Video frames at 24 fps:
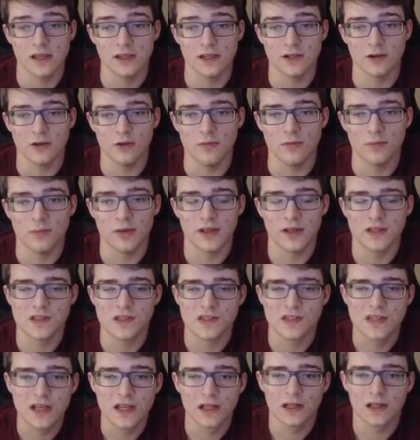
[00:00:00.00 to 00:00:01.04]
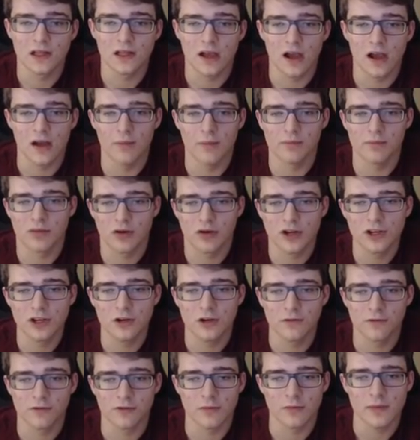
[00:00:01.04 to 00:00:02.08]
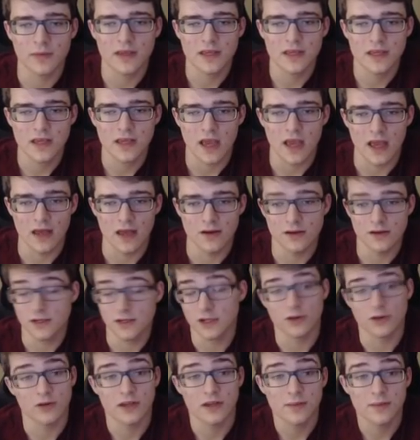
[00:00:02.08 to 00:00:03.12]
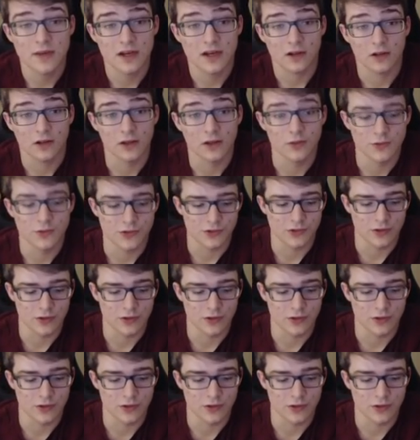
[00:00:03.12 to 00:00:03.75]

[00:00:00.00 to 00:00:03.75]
you know, but still, um, pretty good for me, and you know, he made it close.